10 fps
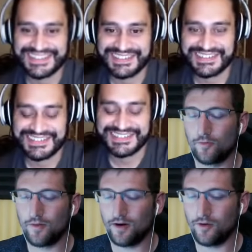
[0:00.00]
But both
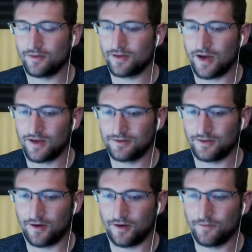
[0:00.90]
Romero and
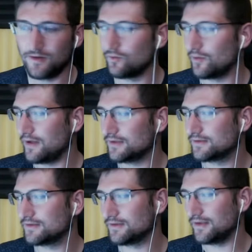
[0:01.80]
Costa are
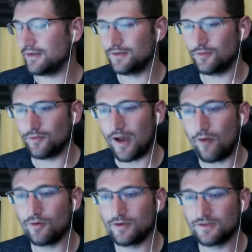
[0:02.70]
middleweights.
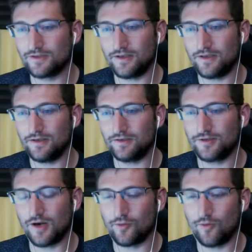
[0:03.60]
I wanted to see
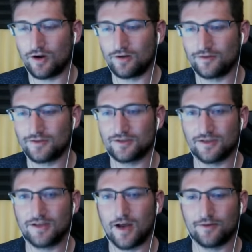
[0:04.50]
Johnny Walker versus
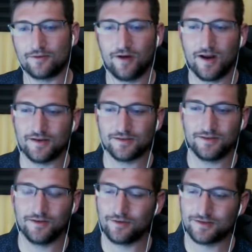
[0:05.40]
like Dominick Reyes.
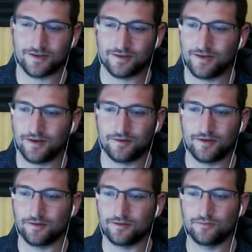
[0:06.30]
I know that's a contender
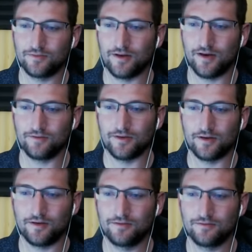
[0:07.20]
killer, but I don't
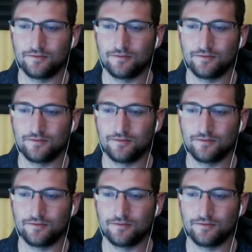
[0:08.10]
care